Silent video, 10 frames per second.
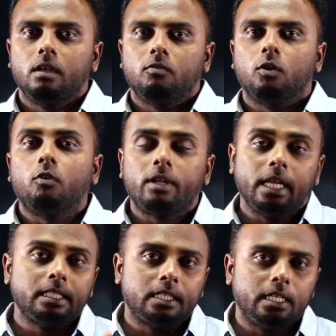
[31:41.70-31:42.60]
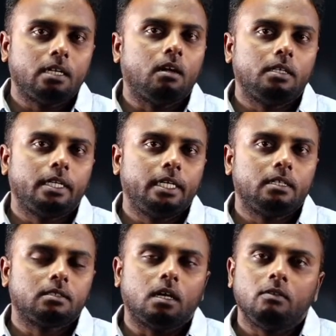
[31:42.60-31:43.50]
Over-excited
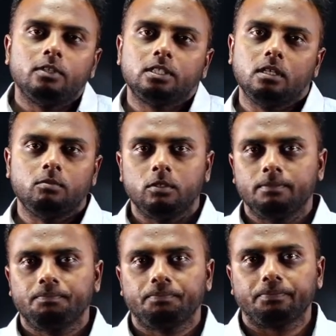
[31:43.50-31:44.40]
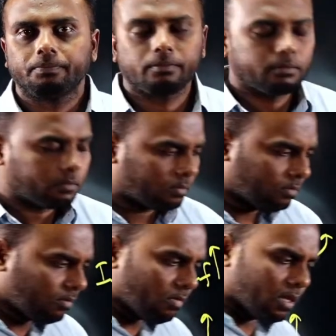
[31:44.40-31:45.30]
alternators always stable.
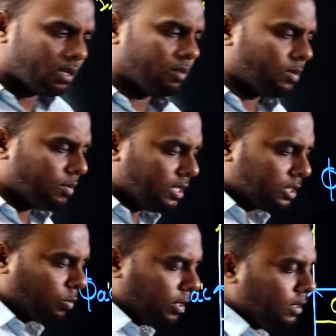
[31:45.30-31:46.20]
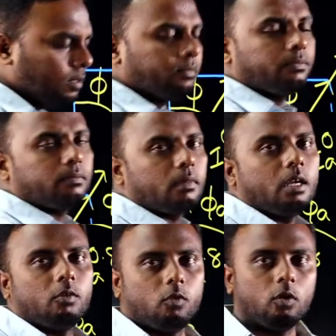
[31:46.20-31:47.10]
Remember this point.
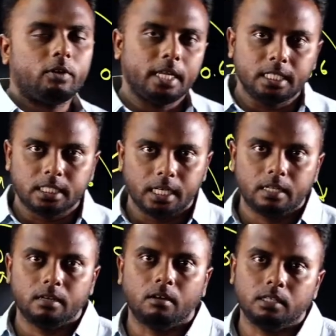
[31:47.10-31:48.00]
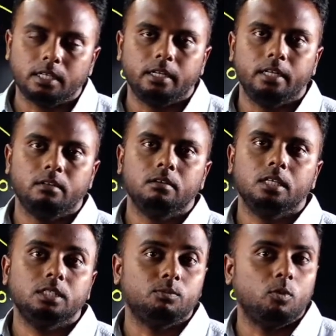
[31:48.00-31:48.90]
Over-excited alternator
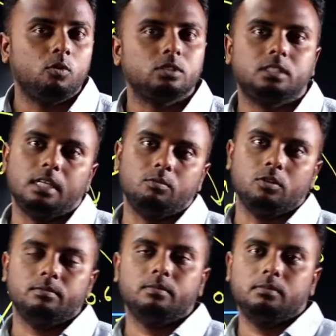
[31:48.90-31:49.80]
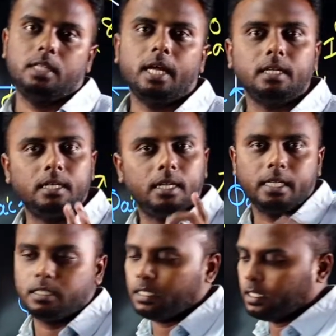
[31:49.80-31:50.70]
is more stable than
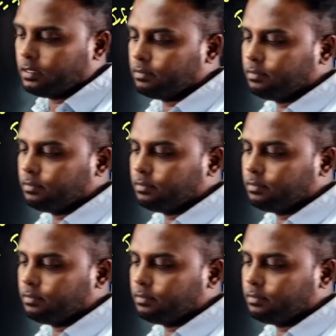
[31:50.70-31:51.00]
under-excited.